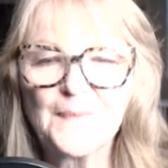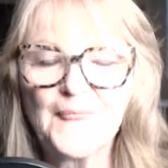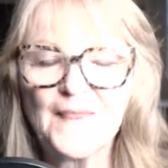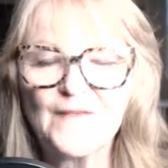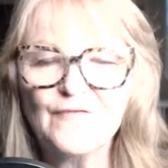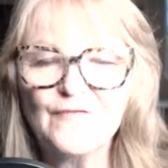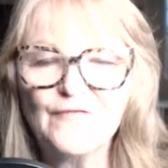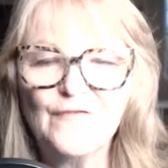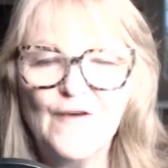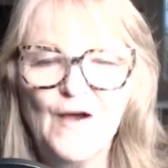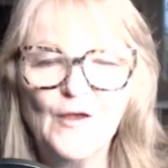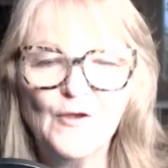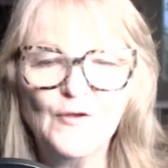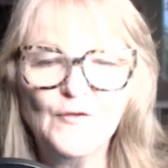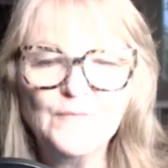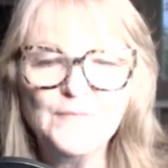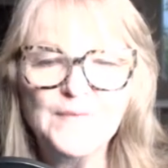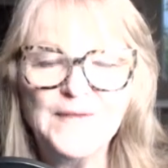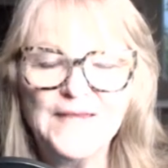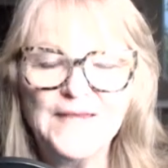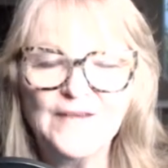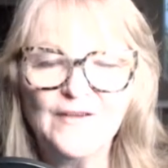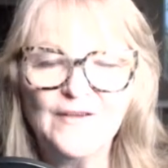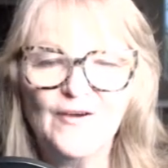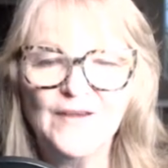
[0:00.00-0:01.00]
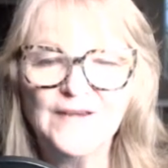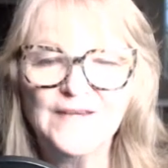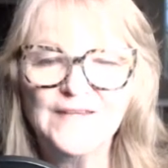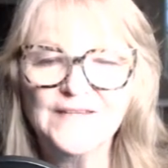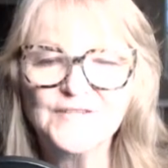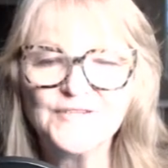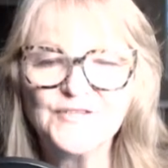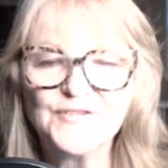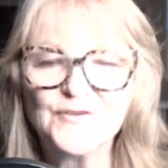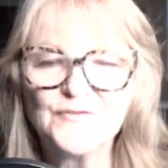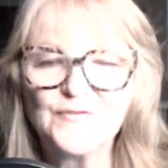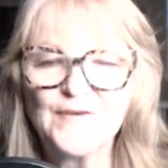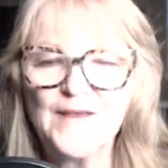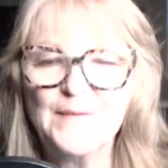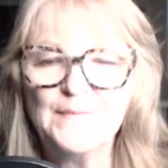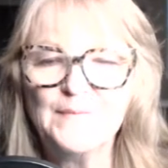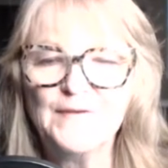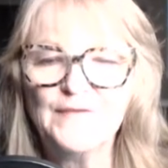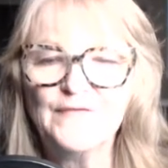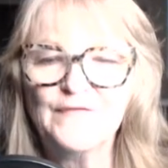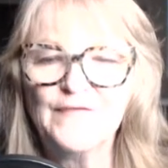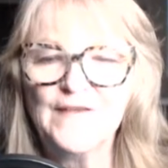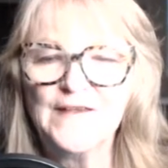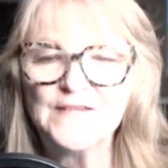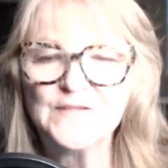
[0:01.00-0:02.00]
Follow me on Instagram and
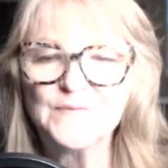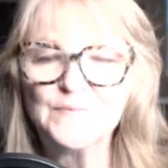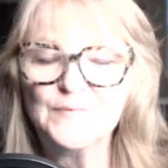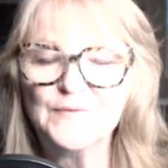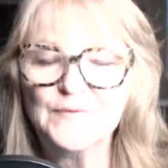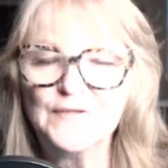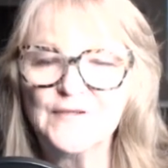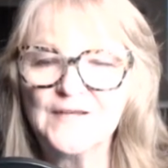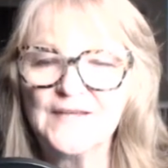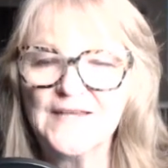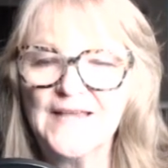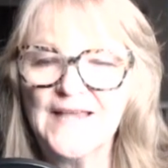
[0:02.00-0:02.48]
Facebook,